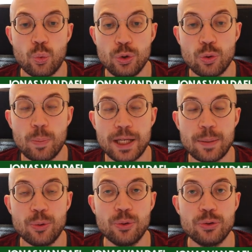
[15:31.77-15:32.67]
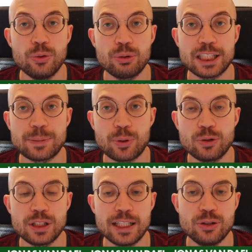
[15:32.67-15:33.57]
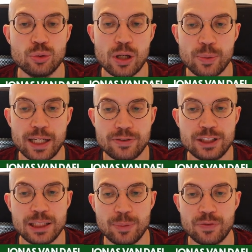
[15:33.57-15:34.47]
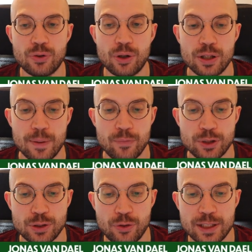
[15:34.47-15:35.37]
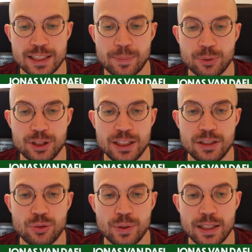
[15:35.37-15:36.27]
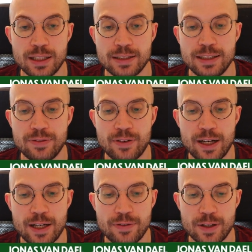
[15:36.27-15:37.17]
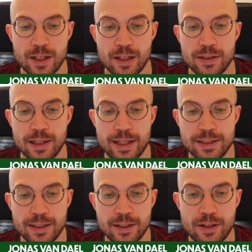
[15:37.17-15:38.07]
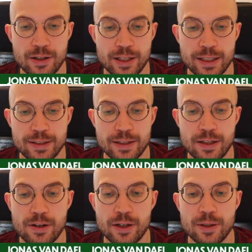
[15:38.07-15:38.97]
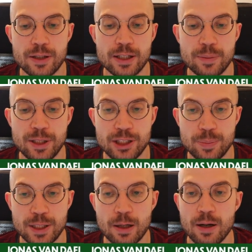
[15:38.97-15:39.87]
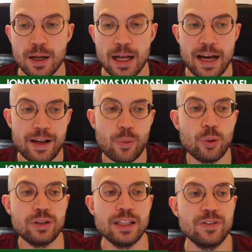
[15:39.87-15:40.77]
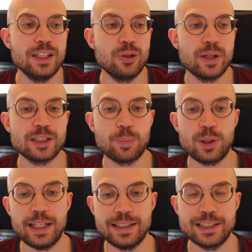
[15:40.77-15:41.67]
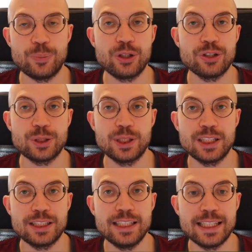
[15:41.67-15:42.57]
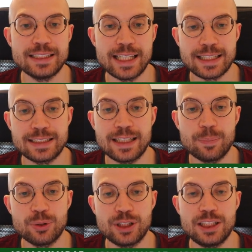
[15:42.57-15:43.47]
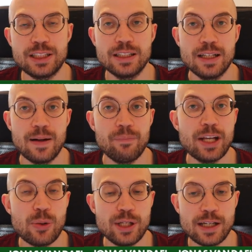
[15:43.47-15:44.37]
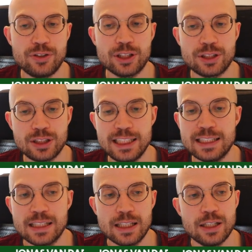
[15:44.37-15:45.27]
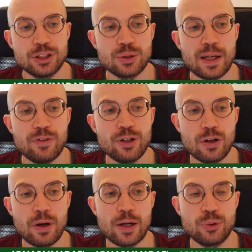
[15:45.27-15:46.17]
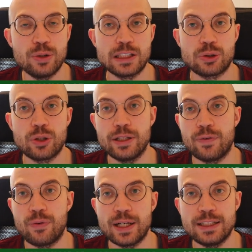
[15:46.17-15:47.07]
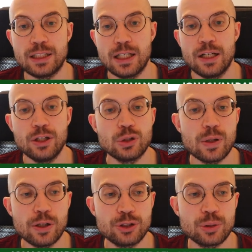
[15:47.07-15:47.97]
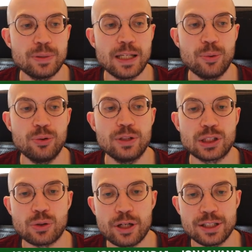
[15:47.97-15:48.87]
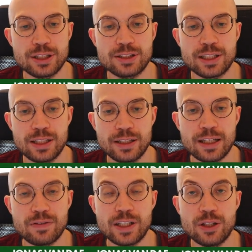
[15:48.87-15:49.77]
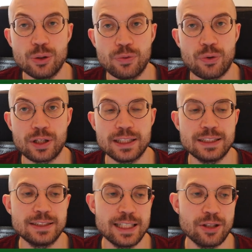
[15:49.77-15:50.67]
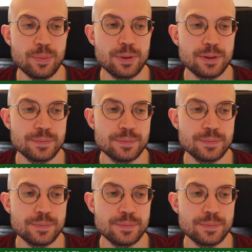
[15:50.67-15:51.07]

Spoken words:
you will be able to transpose into what we have seen before. So for example, g3, d5, knight here, knight there, bishop here, and I won't even need to explain this because this is the exact same position that we have just seen. So if you know how to destroy the French, you will also be able to destroy the Sicilian if they go for this setup.